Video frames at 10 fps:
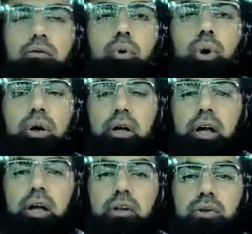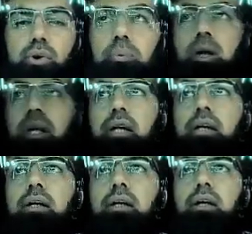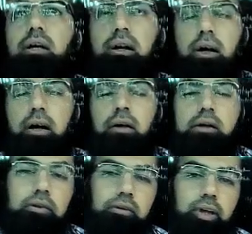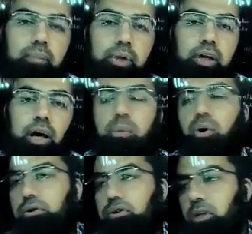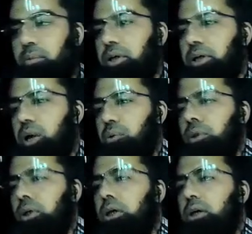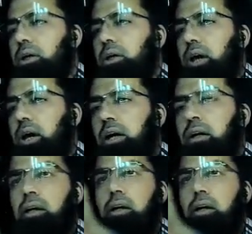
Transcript: voltage oblique current, stepping up or stepping down. And